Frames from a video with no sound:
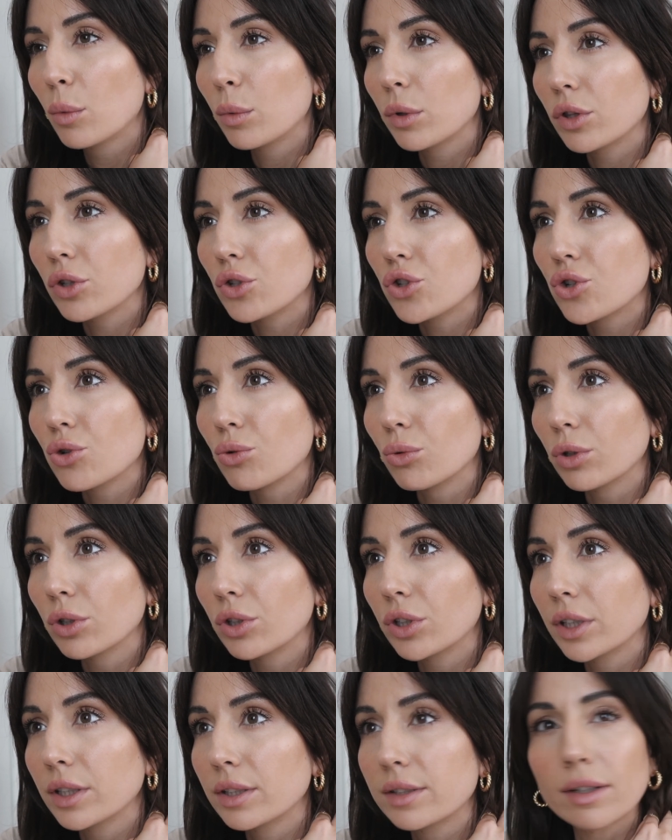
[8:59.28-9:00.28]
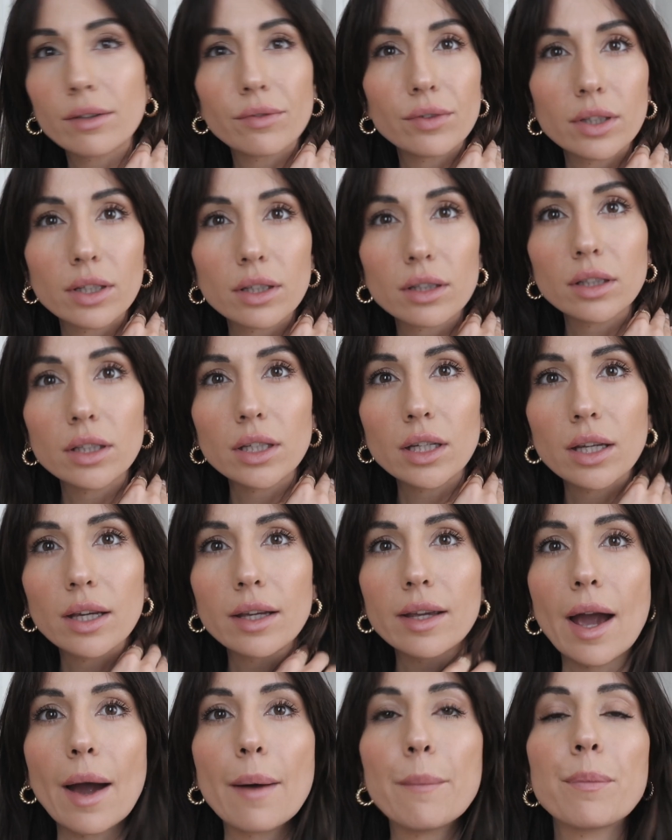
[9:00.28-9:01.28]
with the jewelry, definitely,
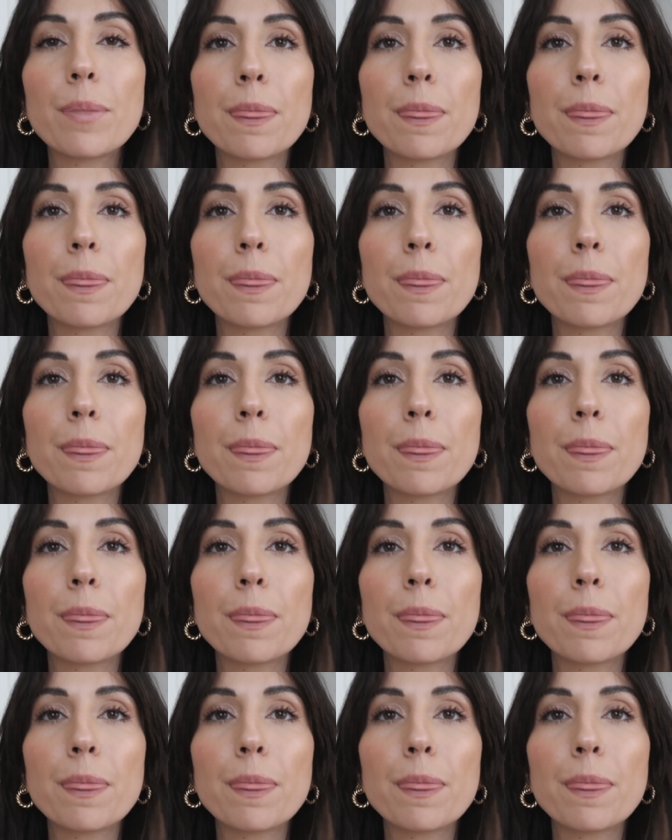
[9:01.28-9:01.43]
yeah.